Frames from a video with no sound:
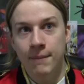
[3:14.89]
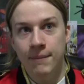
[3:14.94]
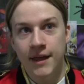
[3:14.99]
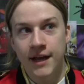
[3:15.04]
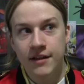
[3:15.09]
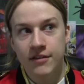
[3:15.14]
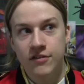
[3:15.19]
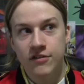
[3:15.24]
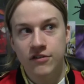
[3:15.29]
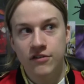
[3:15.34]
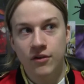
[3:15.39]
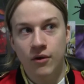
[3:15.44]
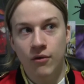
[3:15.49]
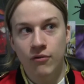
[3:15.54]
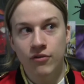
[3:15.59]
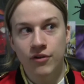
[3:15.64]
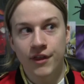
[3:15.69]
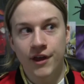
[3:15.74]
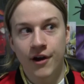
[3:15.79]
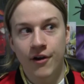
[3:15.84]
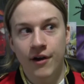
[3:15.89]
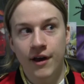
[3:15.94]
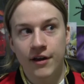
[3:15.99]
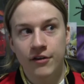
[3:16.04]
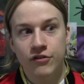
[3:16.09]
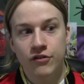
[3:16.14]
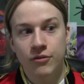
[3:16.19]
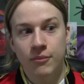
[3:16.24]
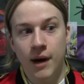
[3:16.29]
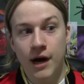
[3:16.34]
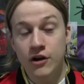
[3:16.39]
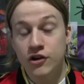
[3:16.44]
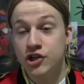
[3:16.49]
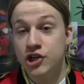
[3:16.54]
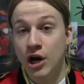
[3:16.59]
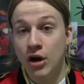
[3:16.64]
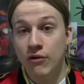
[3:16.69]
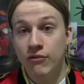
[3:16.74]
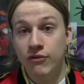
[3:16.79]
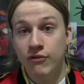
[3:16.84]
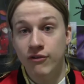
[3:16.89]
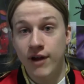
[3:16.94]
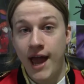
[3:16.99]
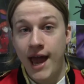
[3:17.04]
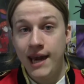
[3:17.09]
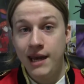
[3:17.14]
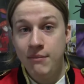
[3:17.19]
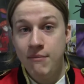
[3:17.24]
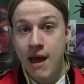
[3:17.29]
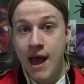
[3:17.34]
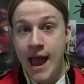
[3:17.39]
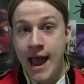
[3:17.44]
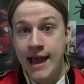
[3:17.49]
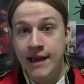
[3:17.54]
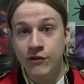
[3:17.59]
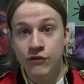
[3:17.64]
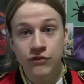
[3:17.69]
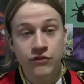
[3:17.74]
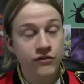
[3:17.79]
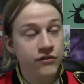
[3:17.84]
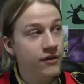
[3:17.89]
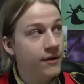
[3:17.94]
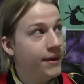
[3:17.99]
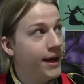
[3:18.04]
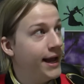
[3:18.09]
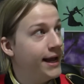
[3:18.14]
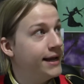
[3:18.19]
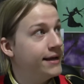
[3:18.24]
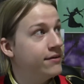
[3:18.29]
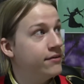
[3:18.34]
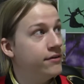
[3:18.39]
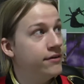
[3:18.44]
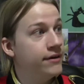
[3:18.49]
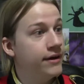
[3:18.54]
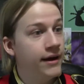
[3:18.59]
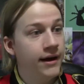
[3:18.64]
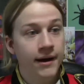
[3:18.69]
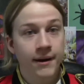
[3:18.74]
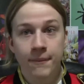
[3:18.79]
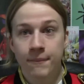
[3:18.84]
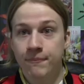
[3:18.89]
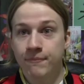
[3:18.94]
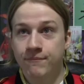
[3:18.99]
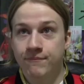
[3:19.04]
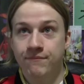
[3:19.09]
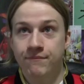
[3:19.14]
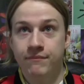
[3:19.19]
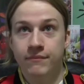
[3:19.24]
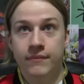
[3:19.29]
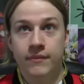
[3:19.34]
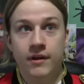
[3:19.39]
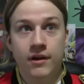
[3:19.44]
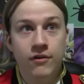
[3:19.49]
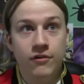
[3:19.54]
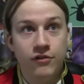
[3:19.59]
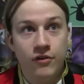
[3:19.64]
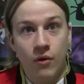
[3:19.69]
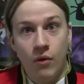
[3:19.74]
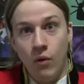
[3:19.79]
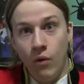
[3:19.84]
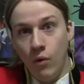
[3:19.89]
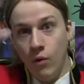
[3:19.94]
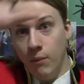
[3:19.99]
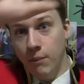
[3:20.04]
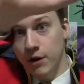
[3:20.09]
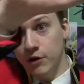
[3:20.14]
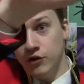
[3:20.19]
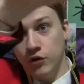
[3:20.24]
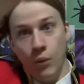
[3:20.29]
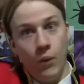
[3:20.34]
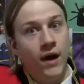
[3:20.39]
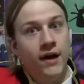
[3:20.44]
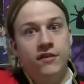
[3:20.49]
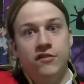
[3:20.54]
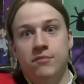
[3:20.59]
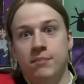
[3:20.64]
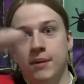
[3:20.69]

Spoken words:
that's over there next to my shelf of animes, and there's a whole bunch of white